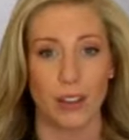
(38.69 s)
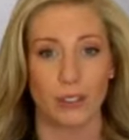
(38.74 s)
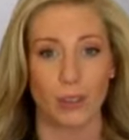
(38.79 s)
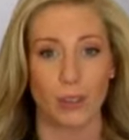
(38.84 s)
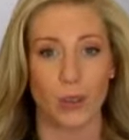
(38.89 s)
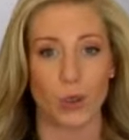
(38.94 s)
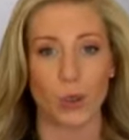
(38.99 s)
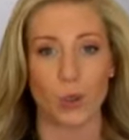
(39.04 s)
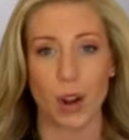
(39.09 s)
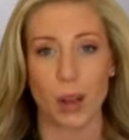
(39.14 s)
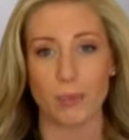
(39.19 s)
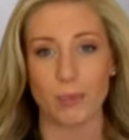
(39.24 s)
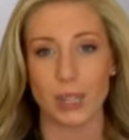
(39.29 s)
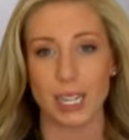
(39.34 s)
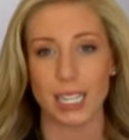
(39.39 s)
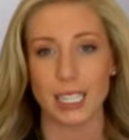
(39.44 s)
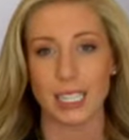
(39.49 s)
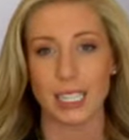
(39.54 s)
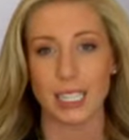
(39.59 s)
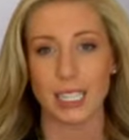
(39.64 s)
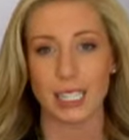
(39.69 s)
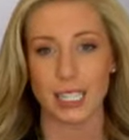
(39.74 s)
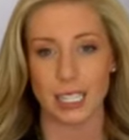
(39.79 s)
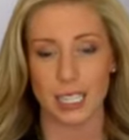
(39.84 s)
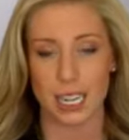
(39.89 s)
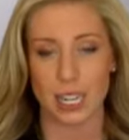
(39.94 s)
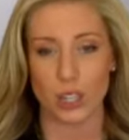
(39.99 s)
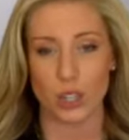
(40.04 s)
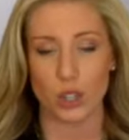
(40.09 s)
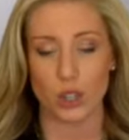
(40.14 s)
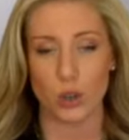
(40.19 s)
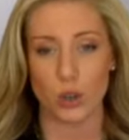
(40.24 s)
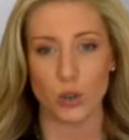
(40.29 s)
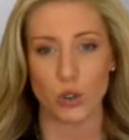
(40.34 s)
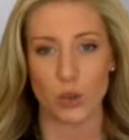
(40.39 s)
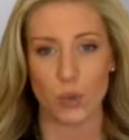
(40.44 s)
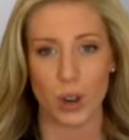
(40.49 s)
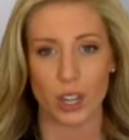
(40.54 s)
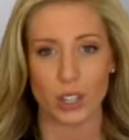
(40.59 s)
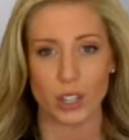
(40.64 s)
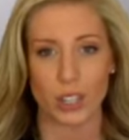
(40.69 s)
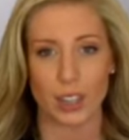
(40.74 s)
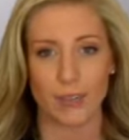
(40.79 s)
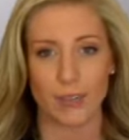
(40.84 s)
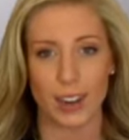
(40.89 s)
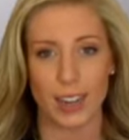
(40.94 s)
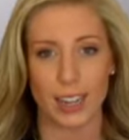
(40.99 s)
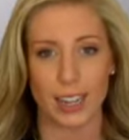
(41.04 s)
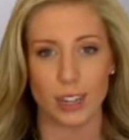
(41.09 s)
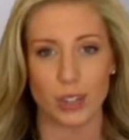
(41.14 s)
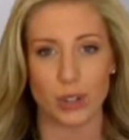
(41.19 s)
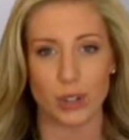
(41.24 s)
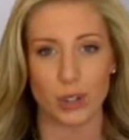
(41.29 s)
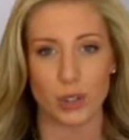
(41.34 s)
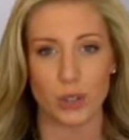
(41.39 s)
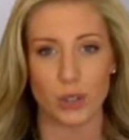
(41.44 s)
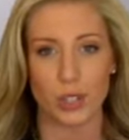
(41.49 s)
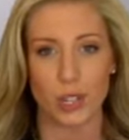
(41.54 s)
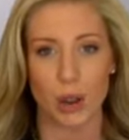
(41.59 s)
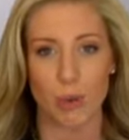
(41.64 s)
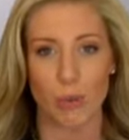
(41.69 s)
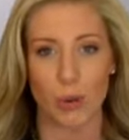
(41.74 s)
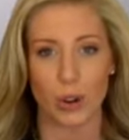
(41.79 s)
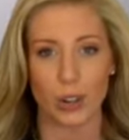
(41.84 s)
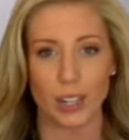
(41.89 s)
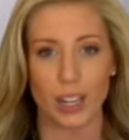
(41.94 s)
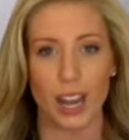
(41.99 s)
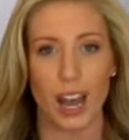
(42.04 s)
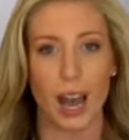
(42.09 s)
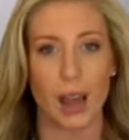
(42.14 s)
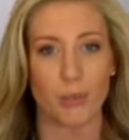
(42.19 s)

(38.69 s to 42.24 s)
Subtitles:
For further updates, stay tuned. You're watching the Financial News Network.